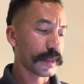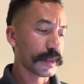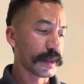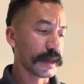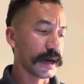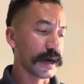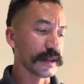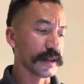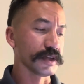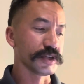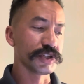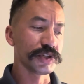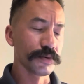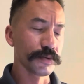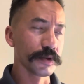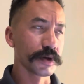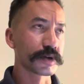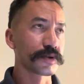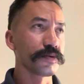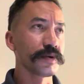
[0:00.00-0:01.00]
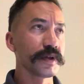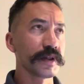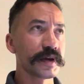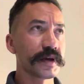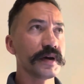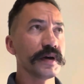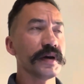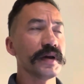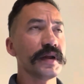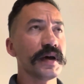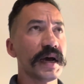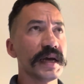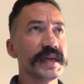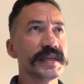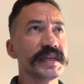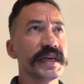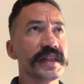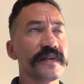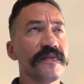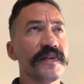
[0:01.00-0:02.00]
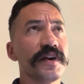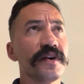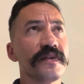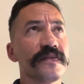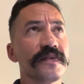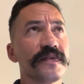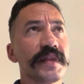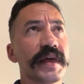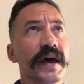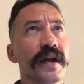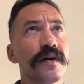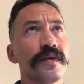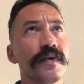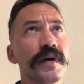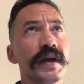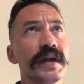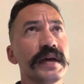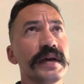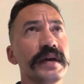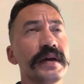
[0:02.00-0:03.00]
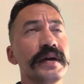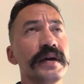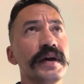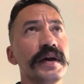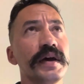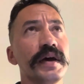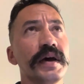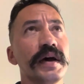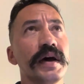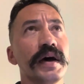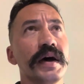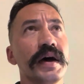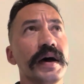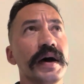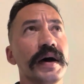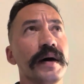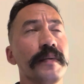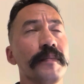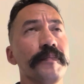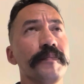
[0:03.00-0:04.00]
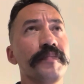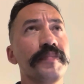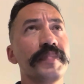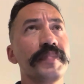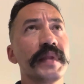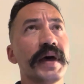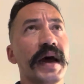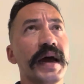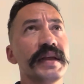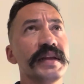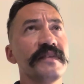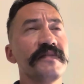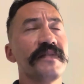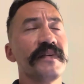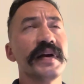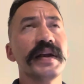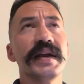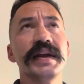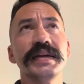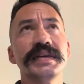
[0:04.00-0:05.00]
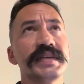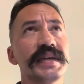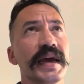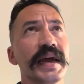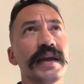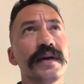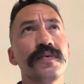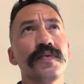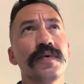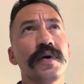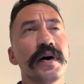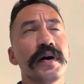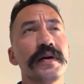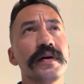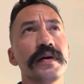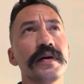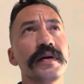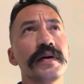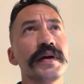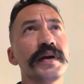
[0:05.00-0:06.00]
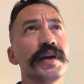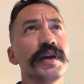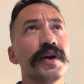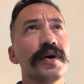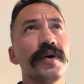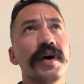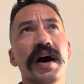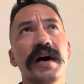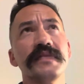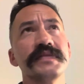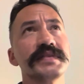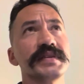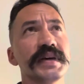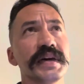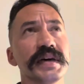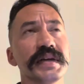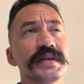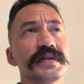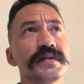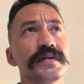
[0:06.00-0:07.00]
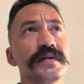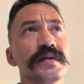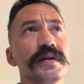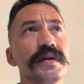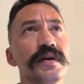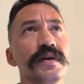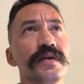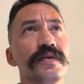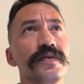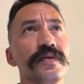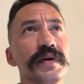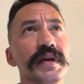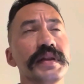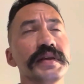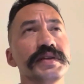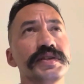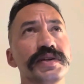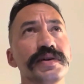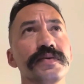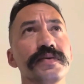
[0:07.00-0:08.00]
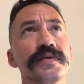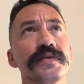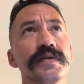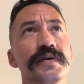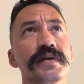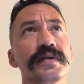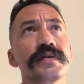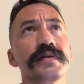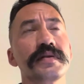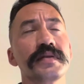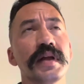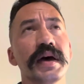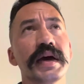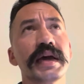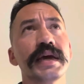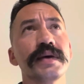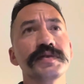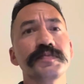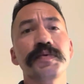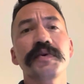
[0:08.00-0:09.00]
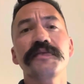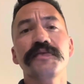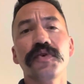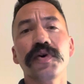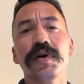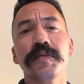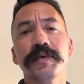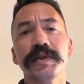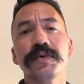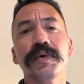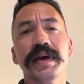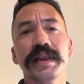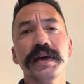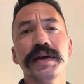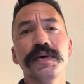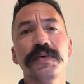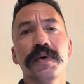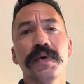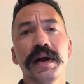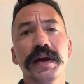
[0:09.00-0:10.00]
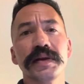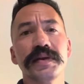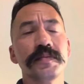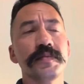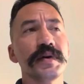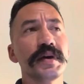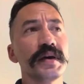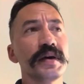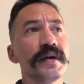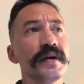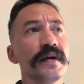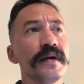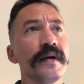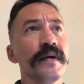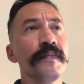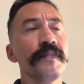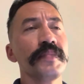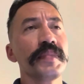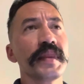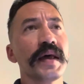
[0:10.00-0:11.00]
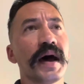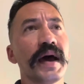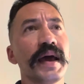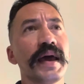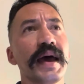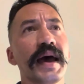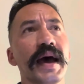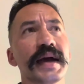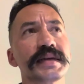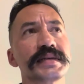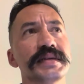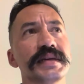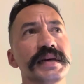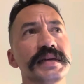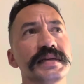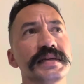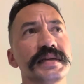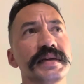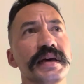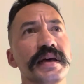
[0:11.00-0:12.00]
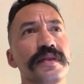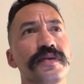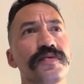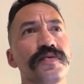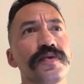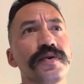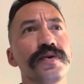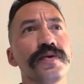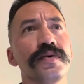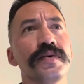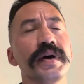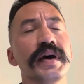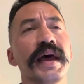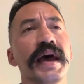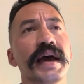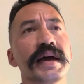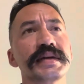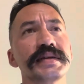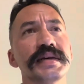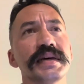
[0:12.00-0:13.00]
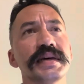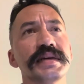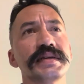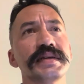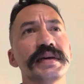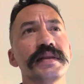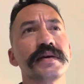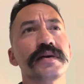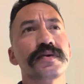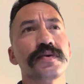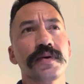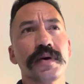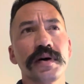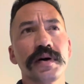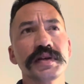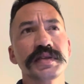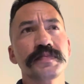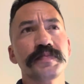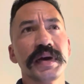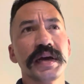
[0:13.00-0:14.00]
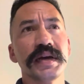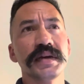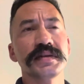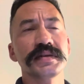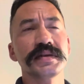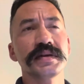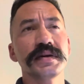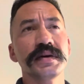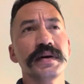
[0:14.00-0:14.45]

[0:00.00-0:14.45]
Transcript: The sewer looked really good. I sent the video for that already. I didn't find any standing water, no offsets. Really, the sewer looked like it was performing the way that you want it to be. I accessed it through an access in the crawl space.